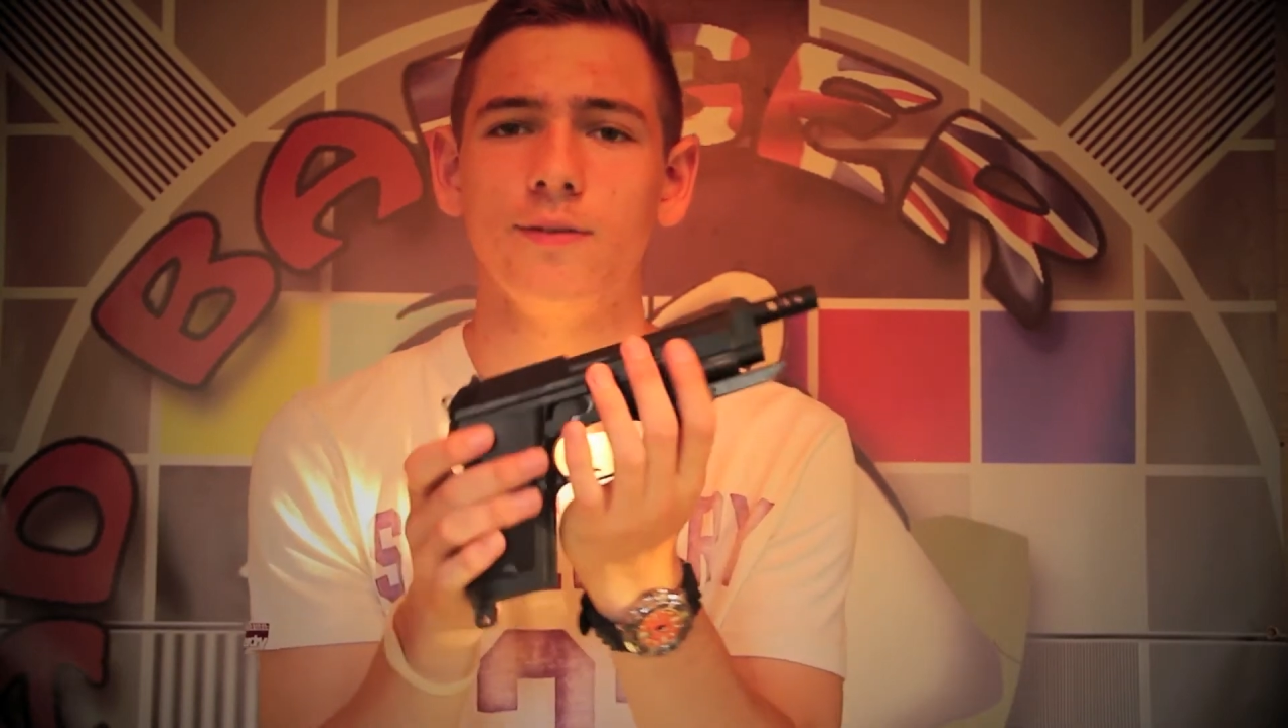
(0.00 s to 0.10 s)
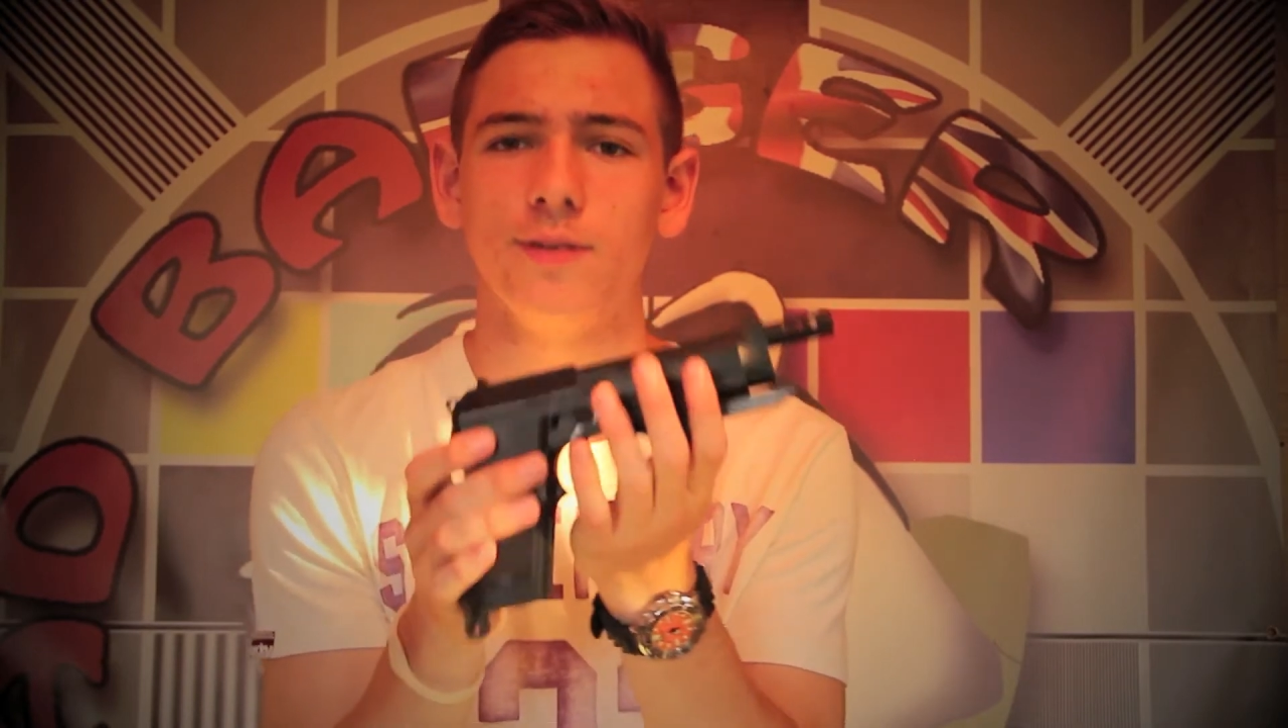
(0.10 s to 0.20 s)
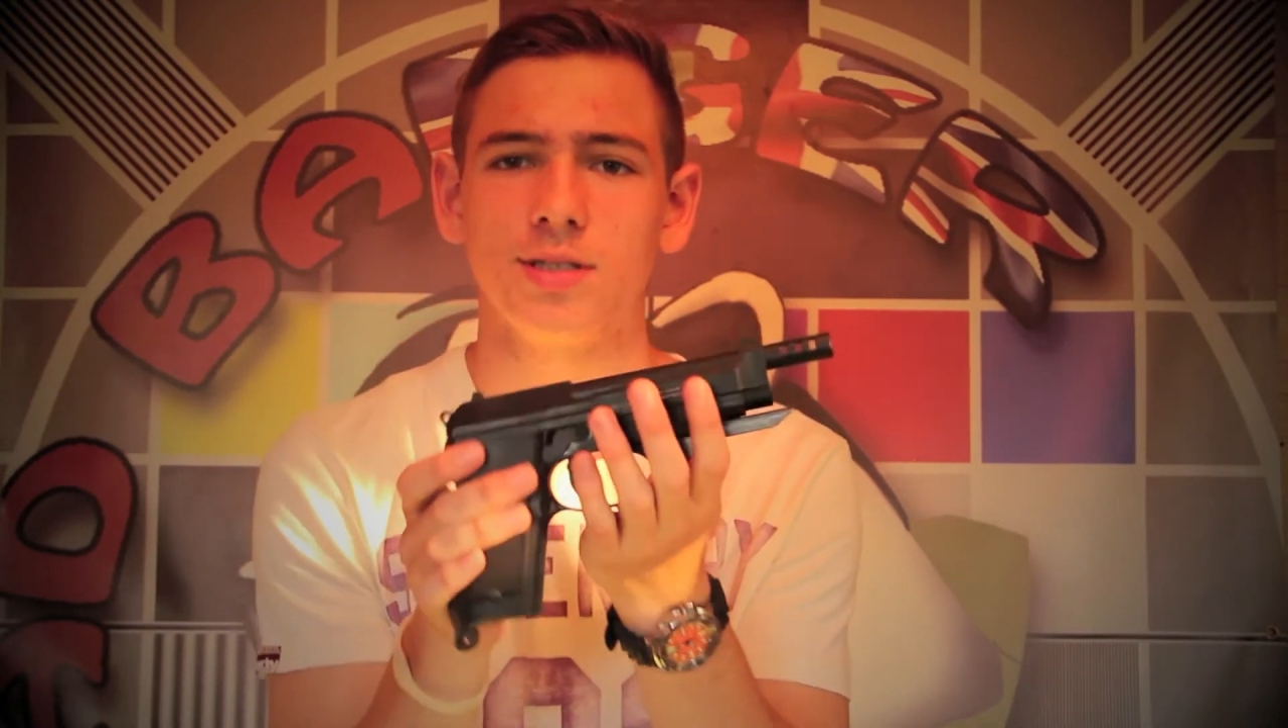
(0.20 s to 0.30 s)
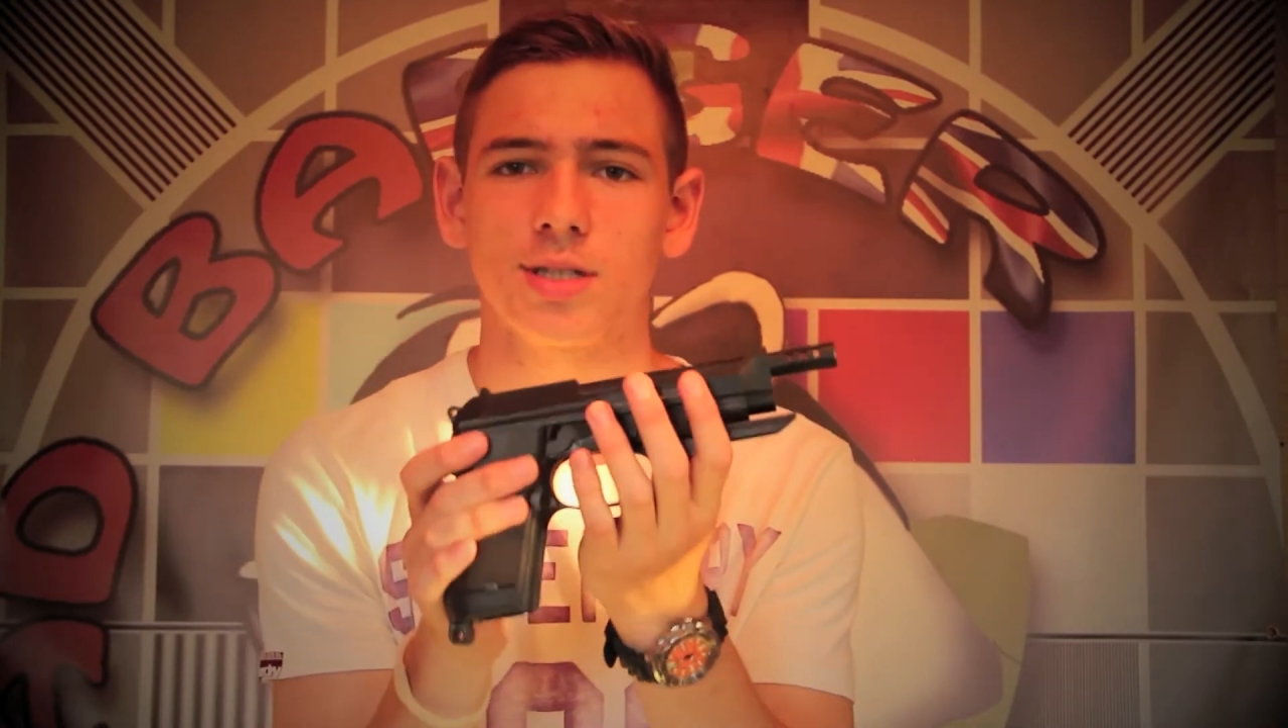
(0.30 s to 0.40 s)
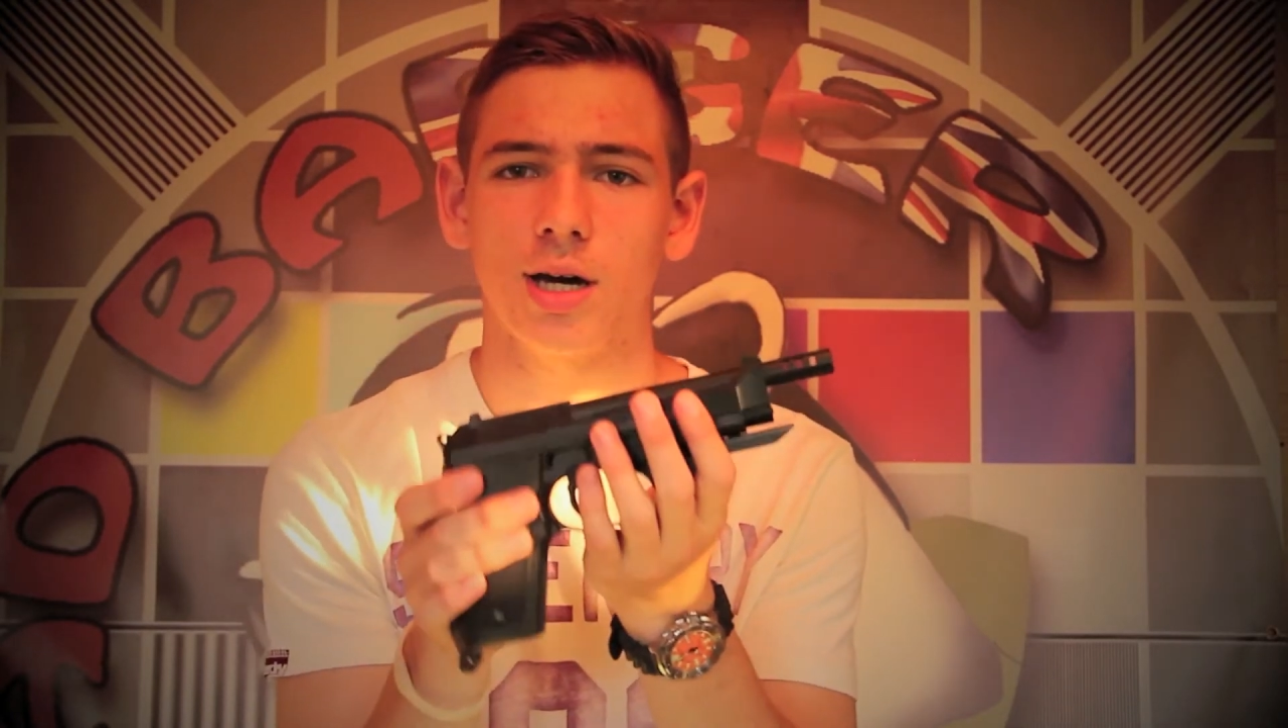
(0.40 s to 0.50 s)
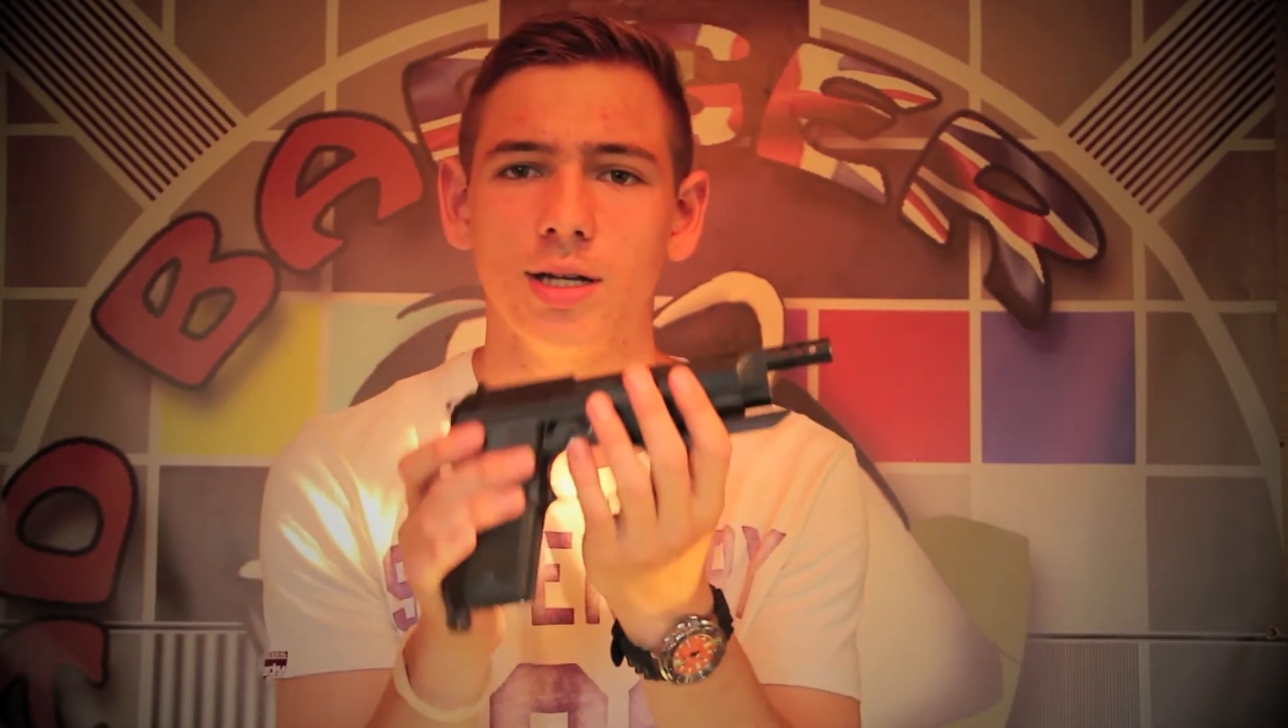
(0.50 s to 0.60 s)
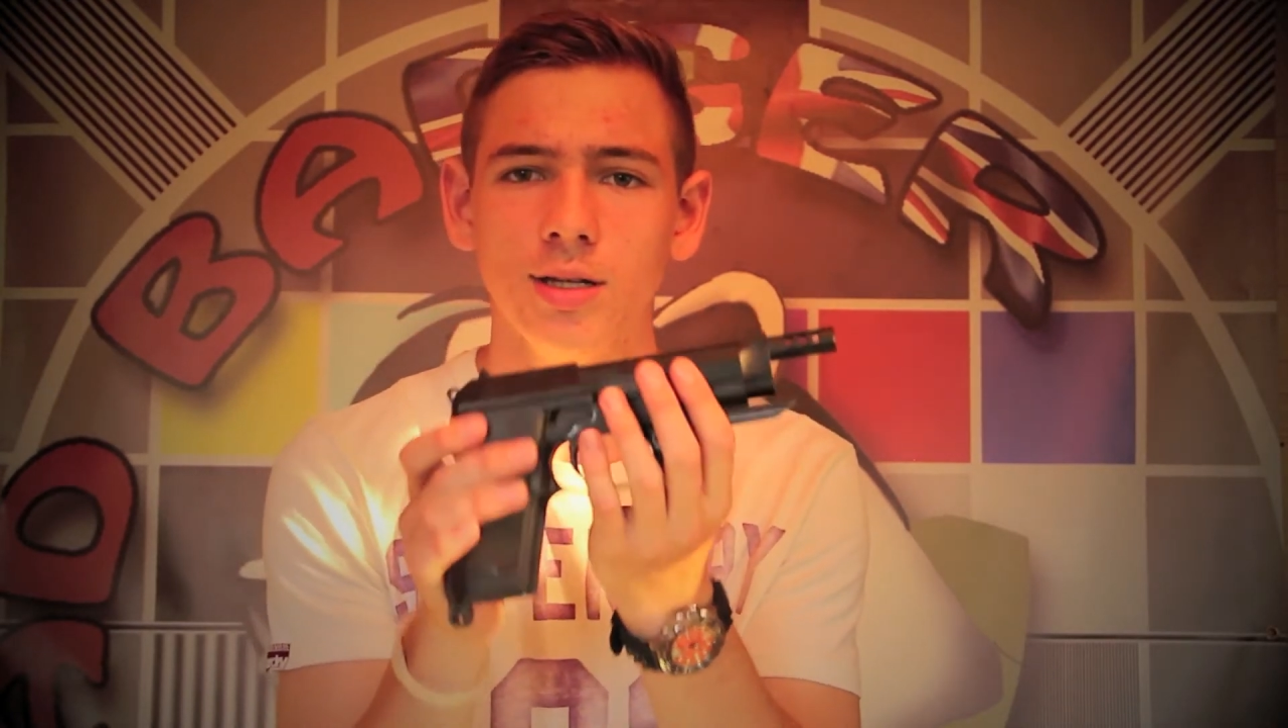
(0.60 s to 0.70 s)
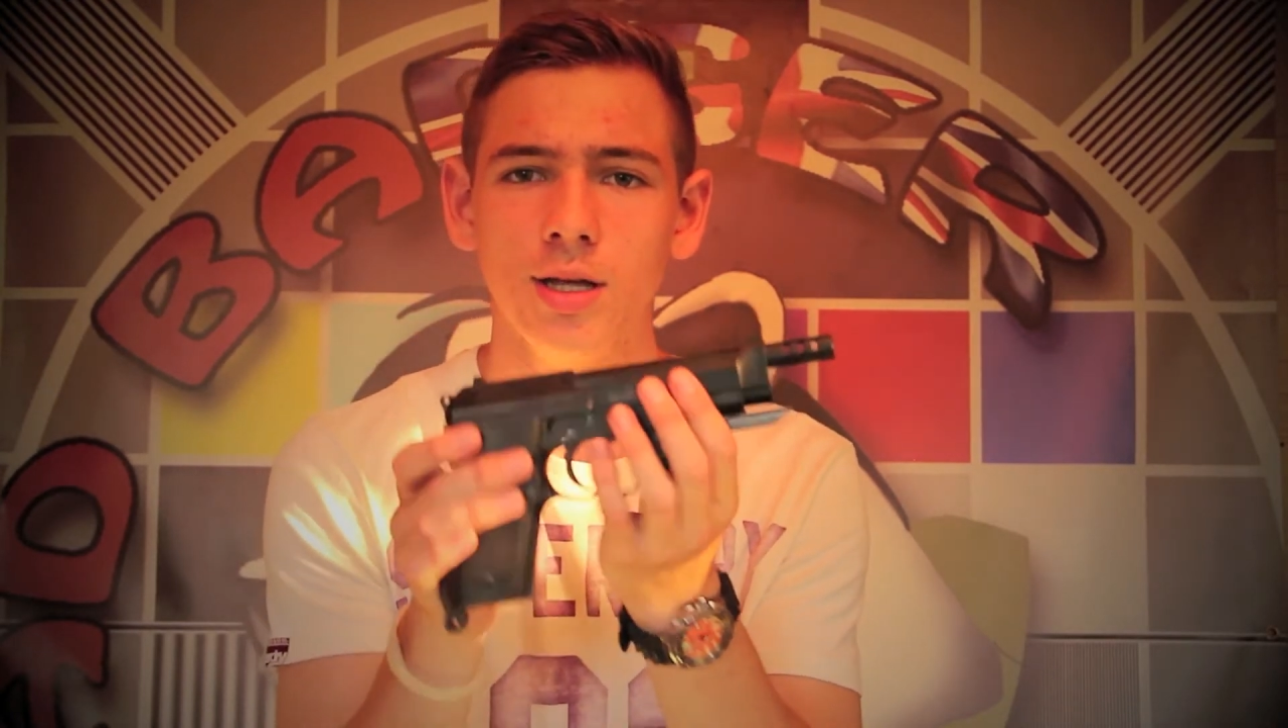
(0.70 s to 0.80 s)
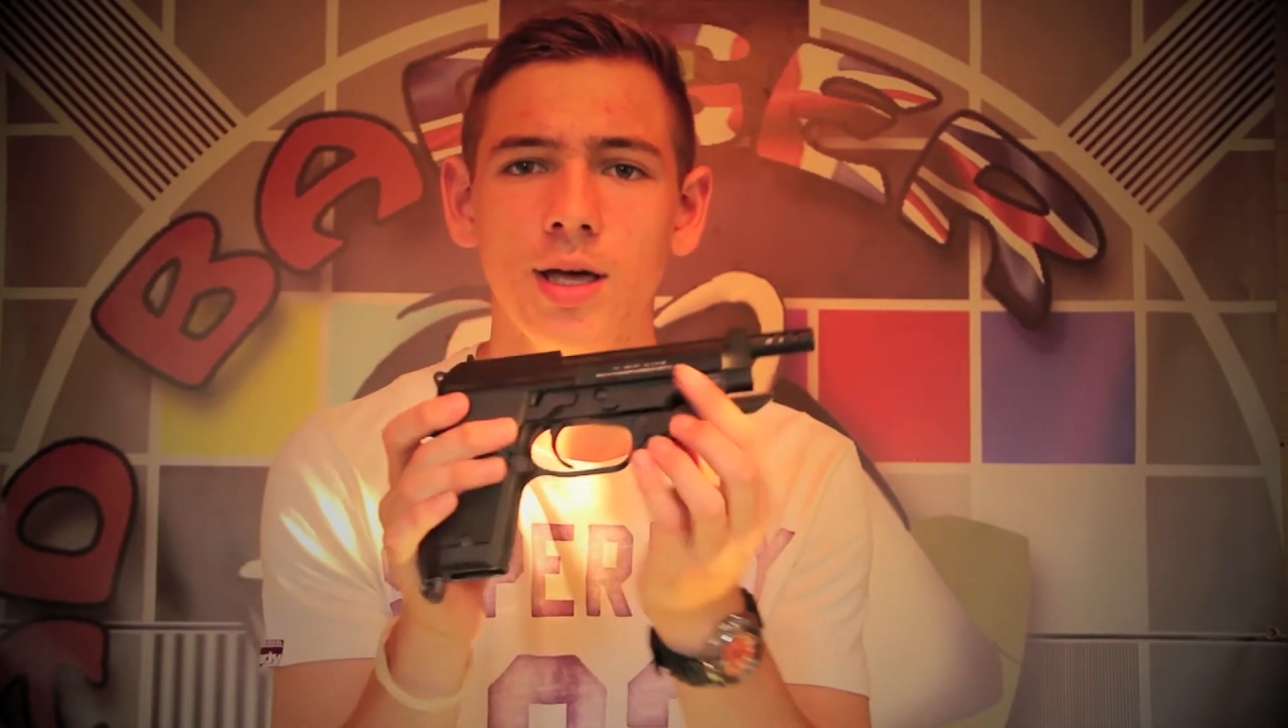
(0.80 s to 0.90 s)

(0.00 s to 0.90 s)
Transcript: this gun